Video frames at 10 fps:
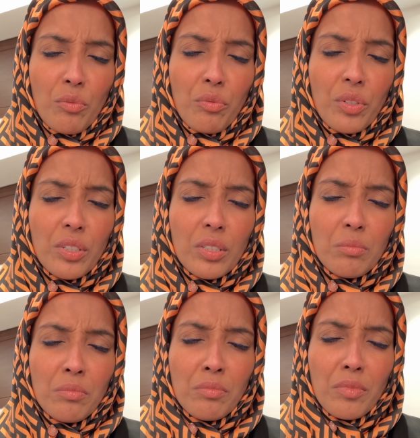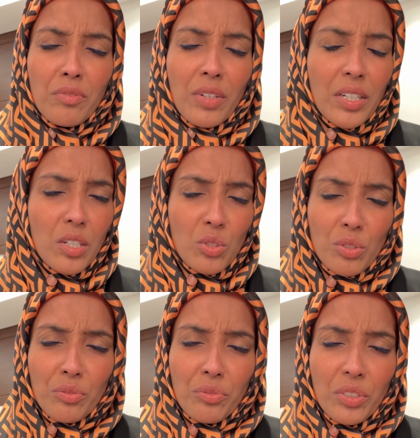freedom, financial
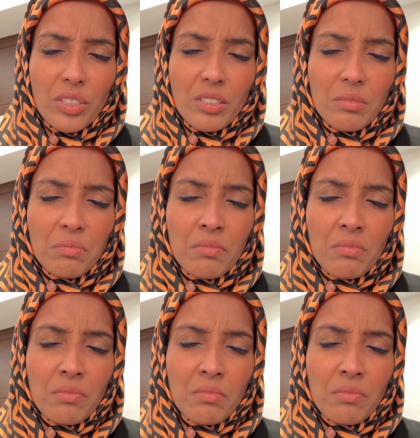freedom,